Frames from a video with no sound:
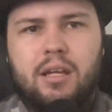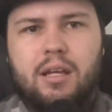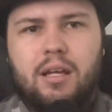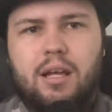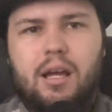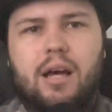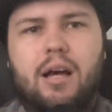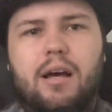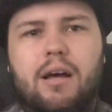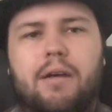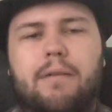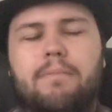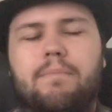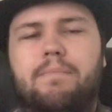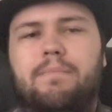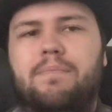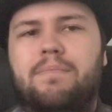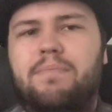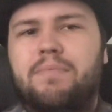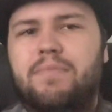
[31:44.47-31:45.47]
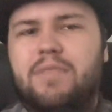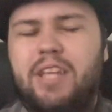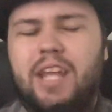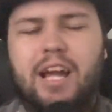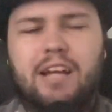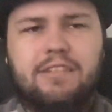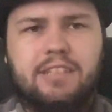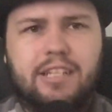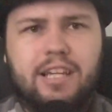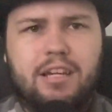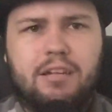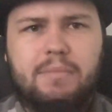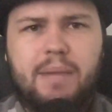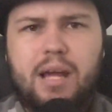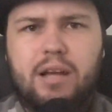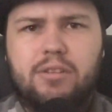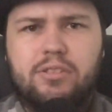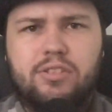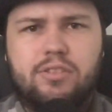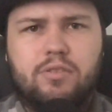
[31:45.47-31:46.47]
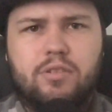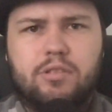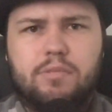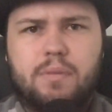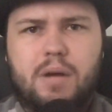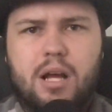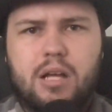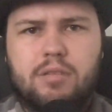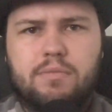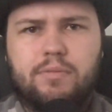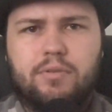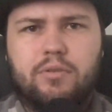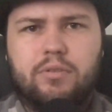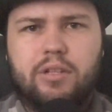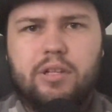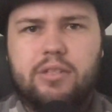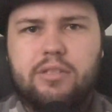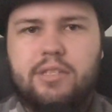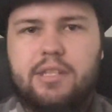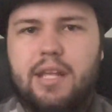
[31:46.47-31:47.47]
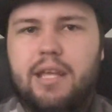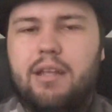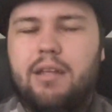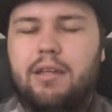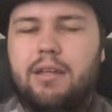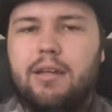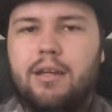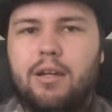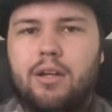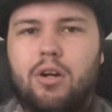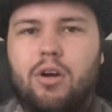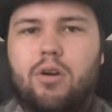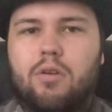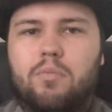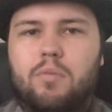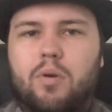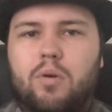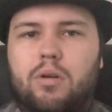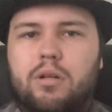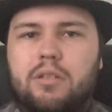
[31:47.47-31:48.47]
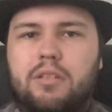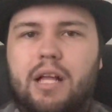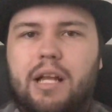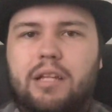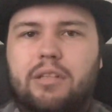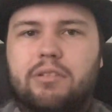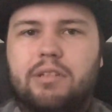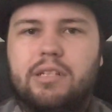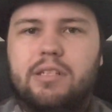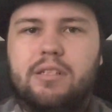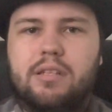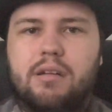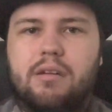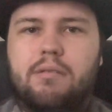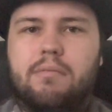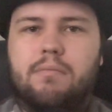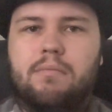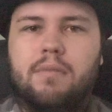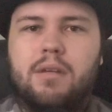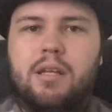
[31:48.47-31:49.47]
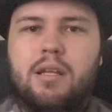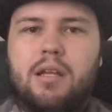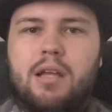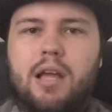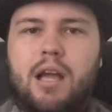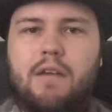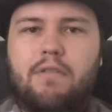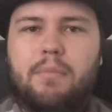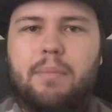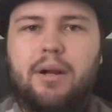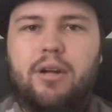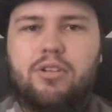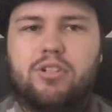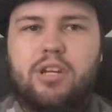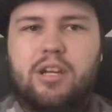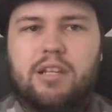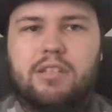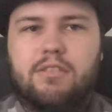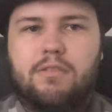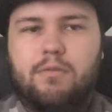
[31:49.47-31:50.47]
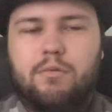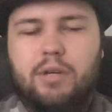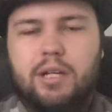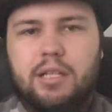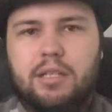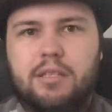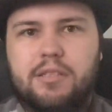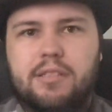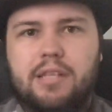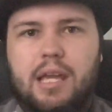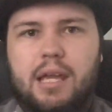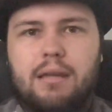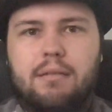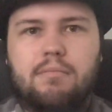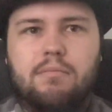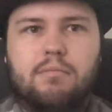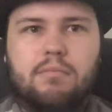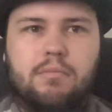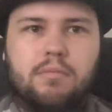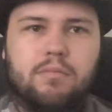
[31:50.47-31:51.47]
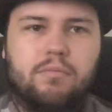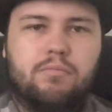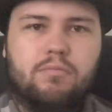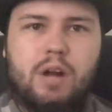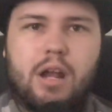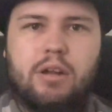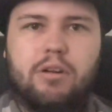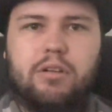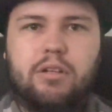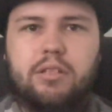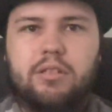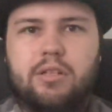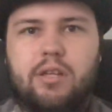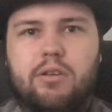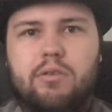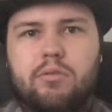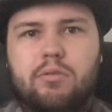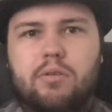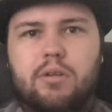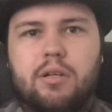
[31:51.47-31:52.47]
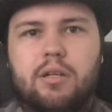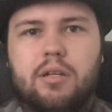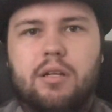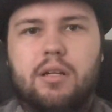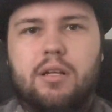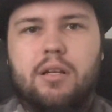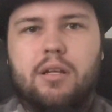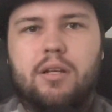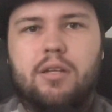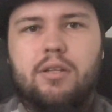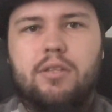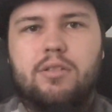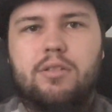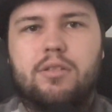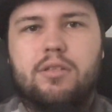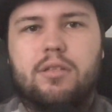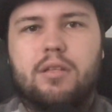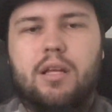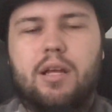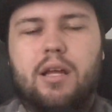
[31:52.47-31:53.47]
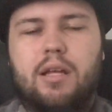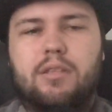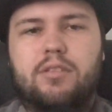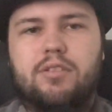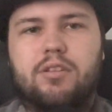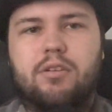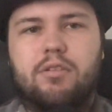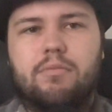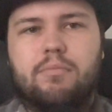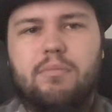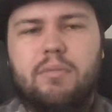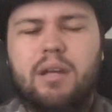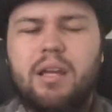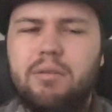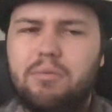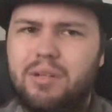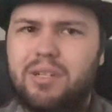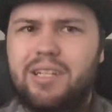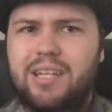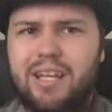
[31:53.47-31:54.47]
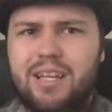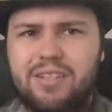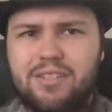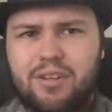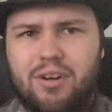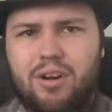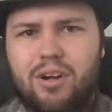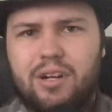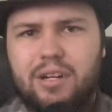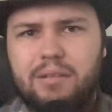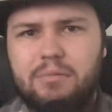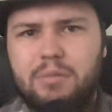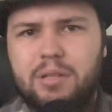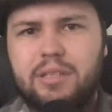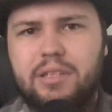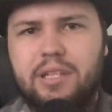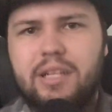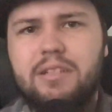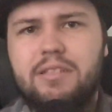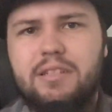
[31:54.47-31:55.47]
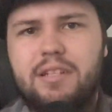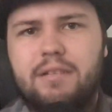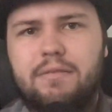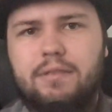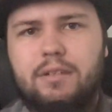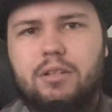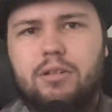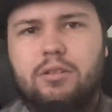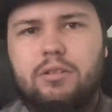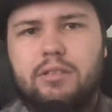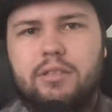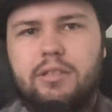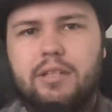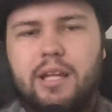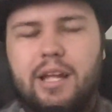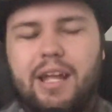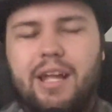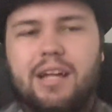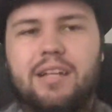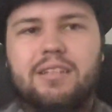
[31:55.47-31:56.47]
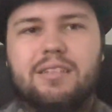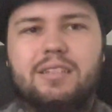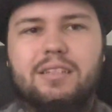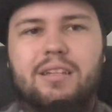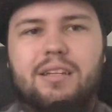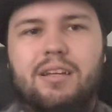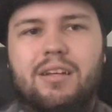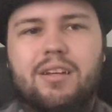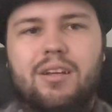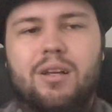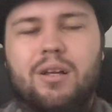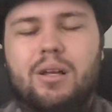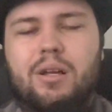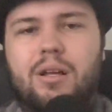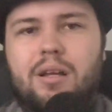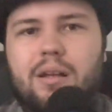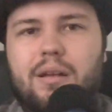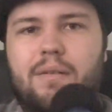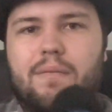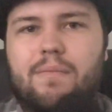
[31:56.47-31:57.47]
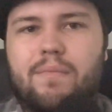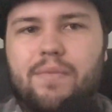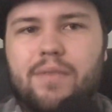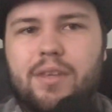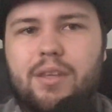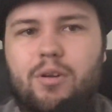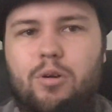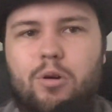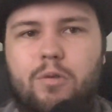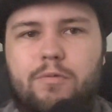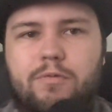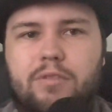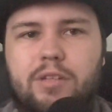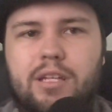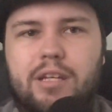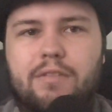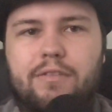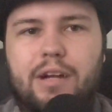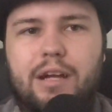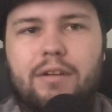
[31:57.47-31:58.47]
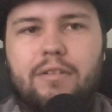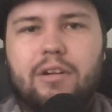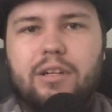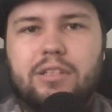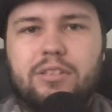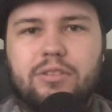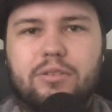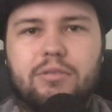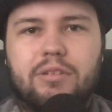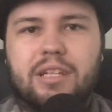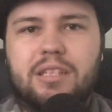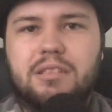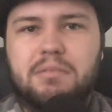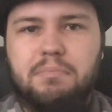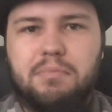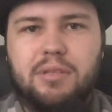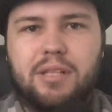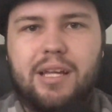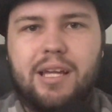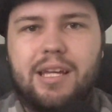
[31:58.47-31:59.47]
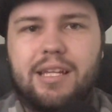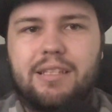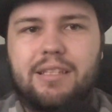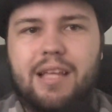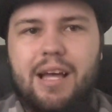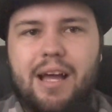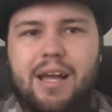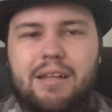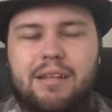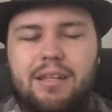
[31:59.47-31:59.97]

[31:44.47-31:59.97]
get them out as soon as possible, because they are more likely to have a better chance of winning this game rather than you. So it really is hard. It really is difficult, and hopefully, if I ever do get to play that,